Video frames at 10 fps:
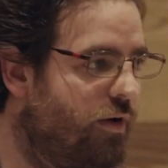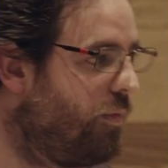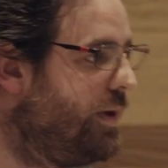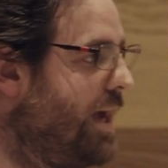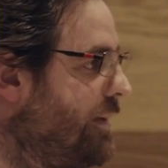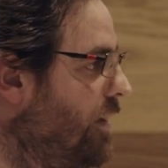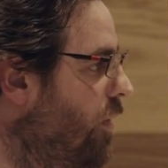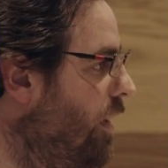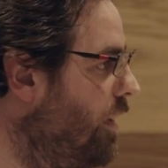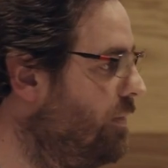React
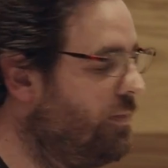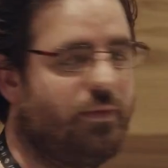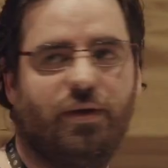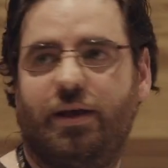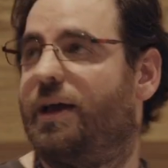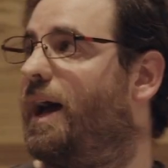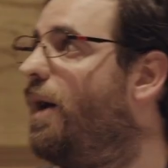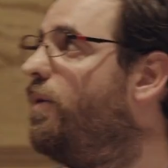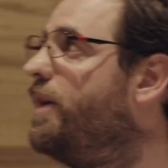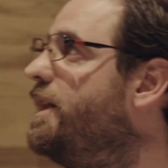aware.
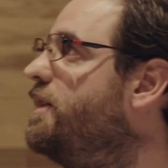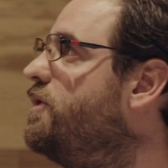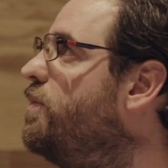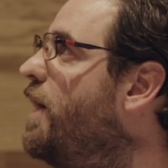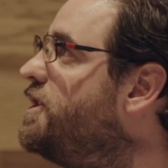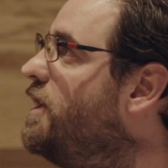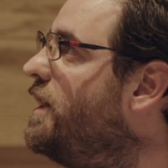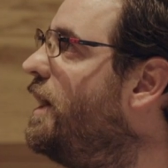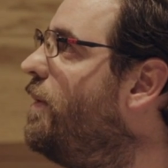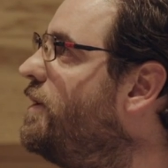I won't get into much
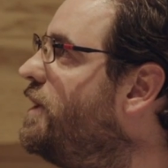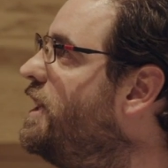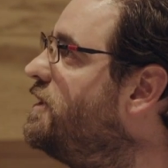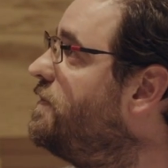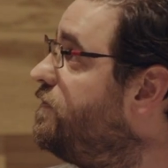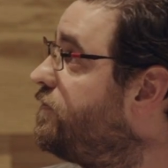detail about this,